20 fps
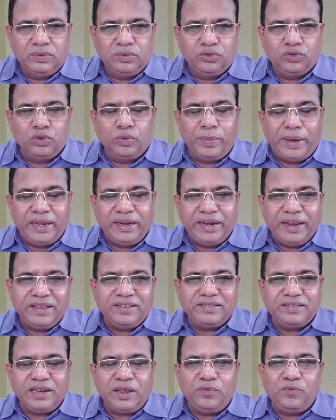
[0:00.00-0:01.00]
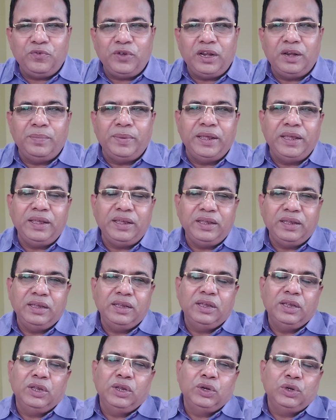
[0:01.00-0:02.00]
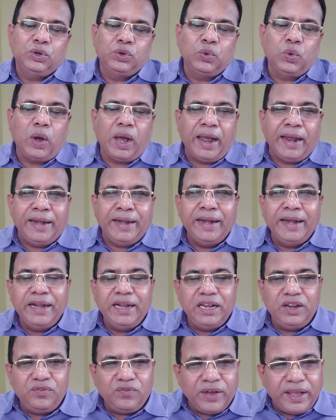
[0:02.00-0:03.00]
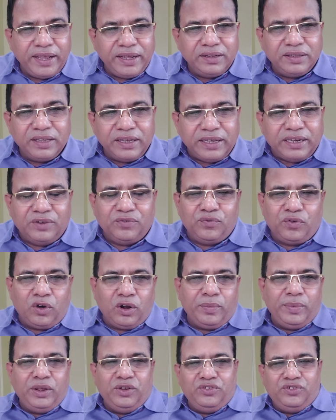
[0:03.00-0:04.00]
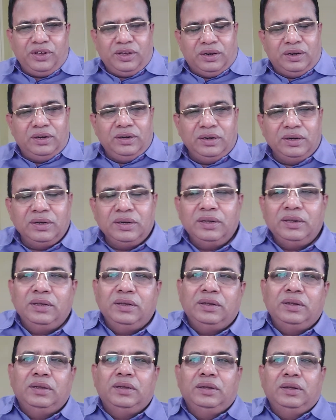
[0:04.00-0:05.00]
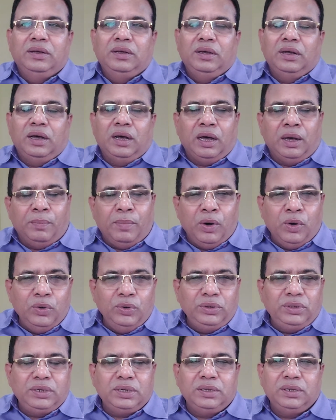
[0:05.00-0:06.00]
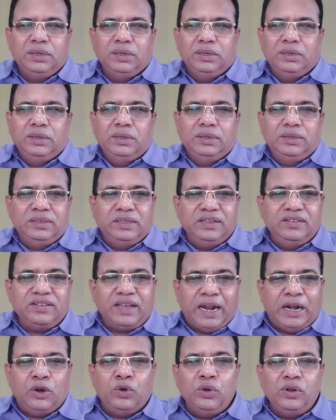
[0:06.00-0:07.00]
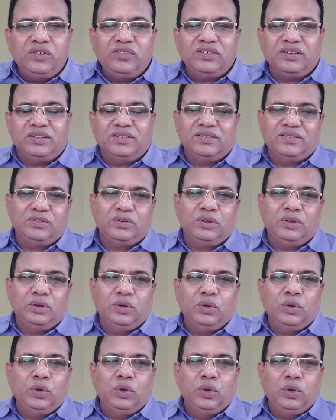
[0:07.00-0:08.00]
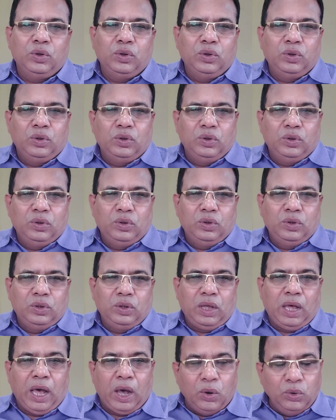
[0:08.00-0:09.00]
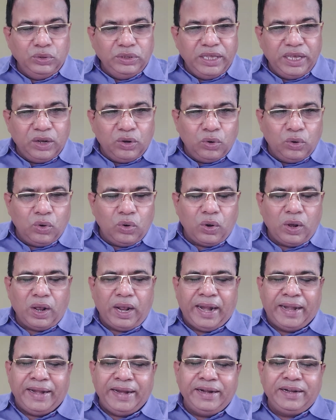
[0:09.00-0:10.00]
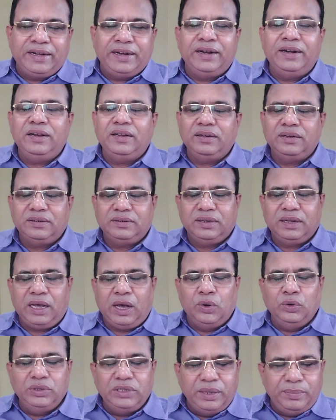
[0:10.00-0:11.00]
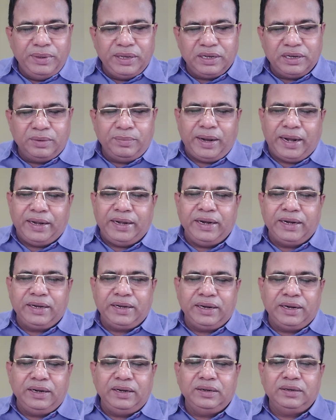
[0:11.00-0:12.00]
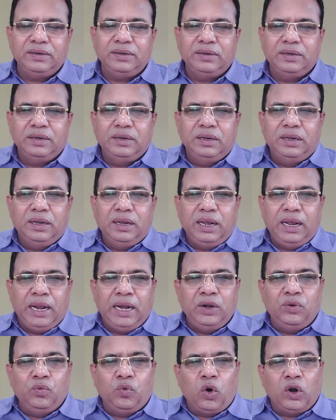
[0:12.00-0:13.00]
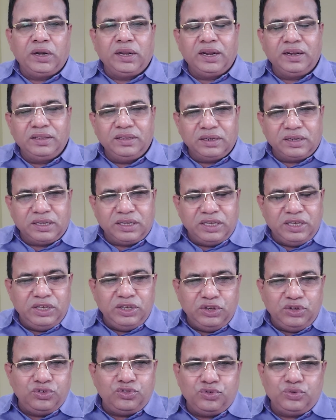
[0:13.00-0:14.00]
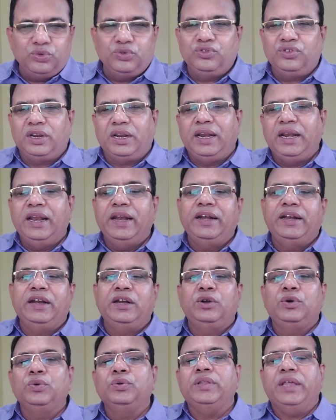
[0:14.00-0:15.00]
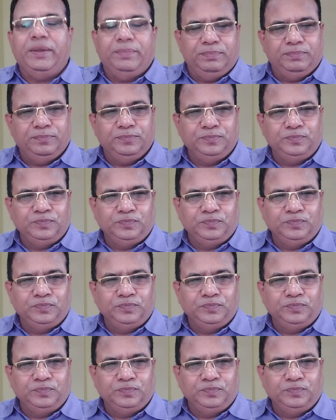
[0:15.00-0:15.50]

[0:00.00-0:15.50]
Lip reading: So my next step will be to identifying the information about these adolescents, how they go addicted, how they become addicted, and what are the key issues related to them